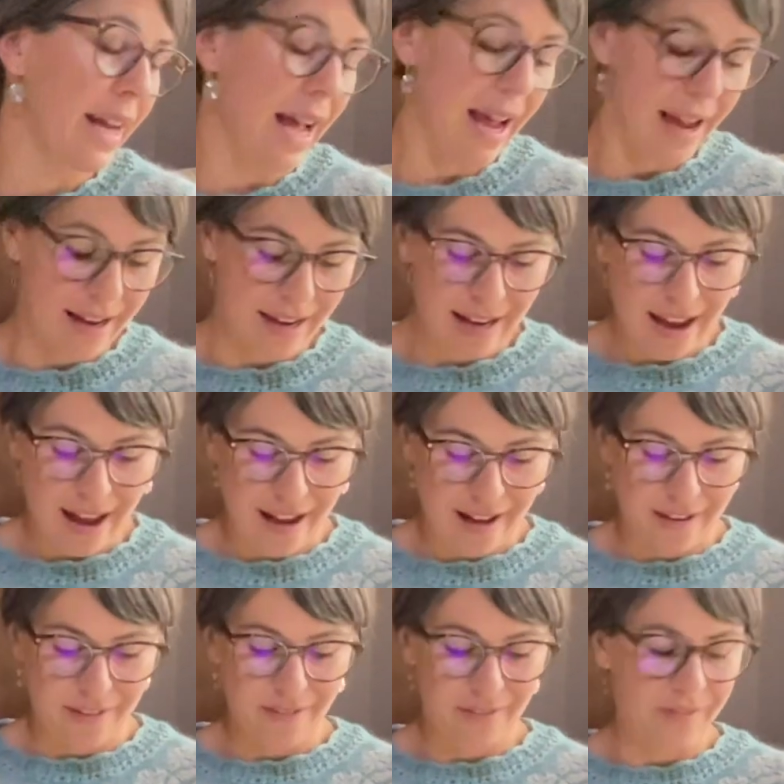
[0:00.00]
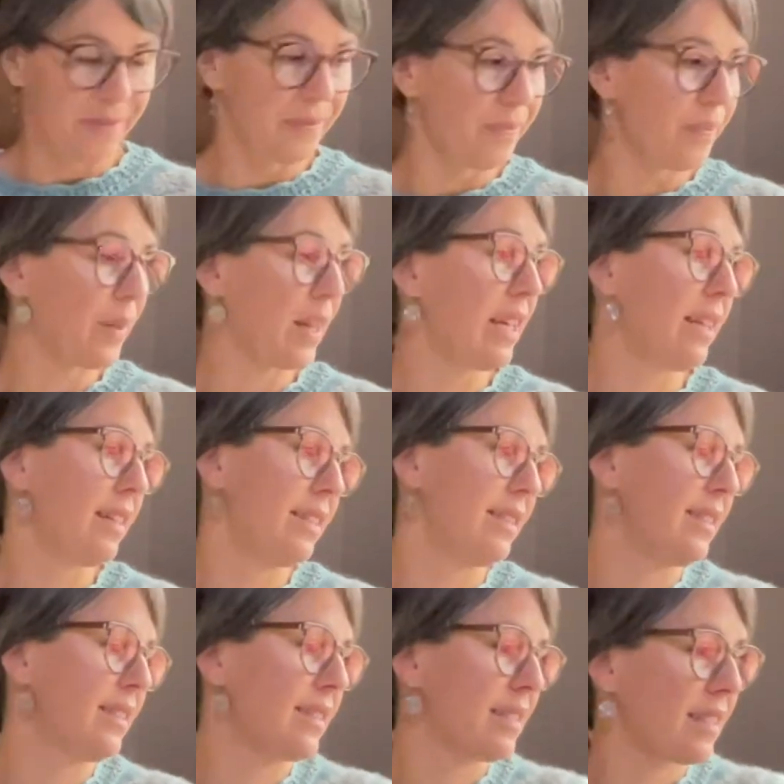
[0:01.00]
I have
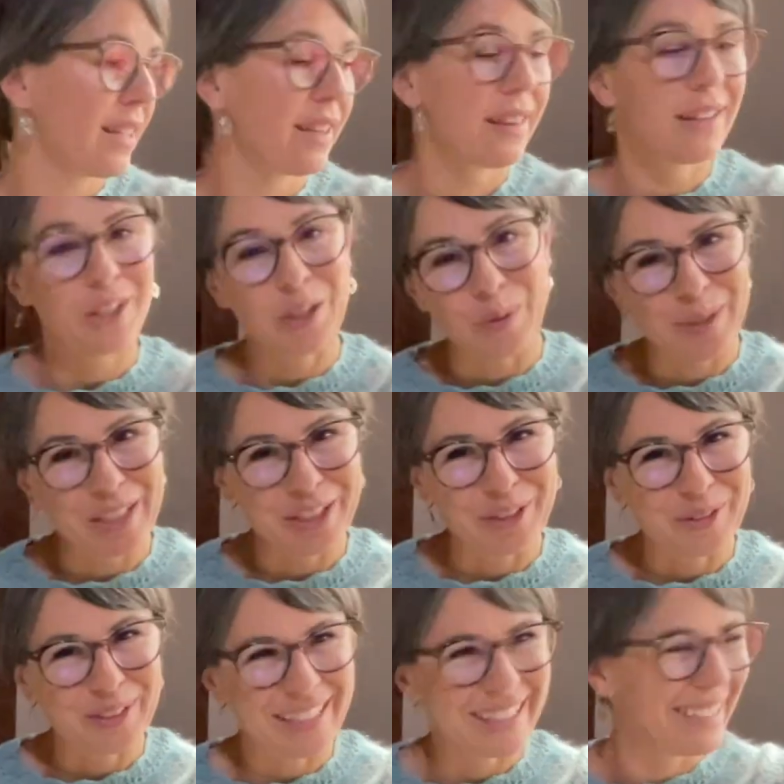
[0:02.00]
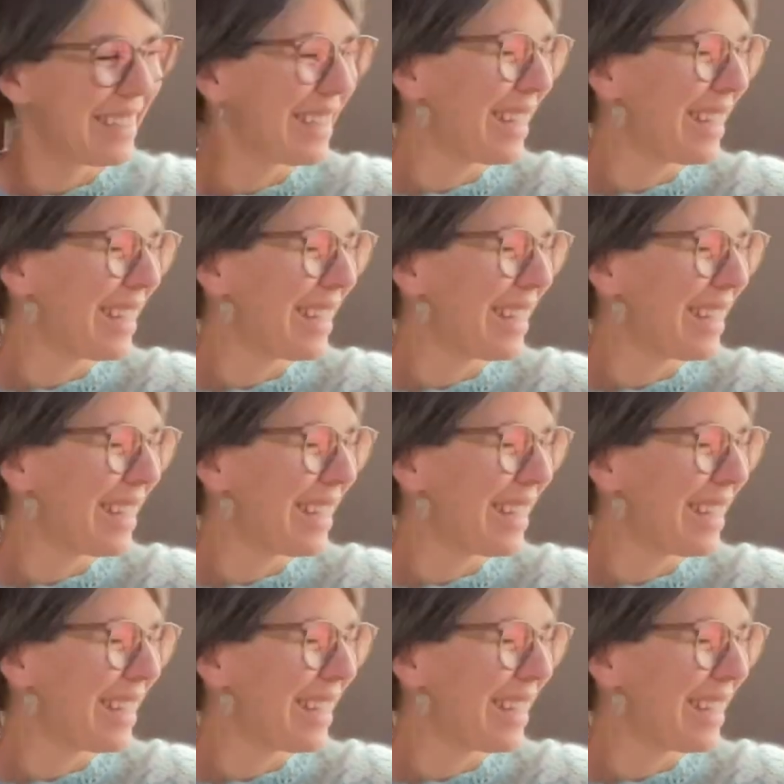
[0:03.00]
is the Yokey.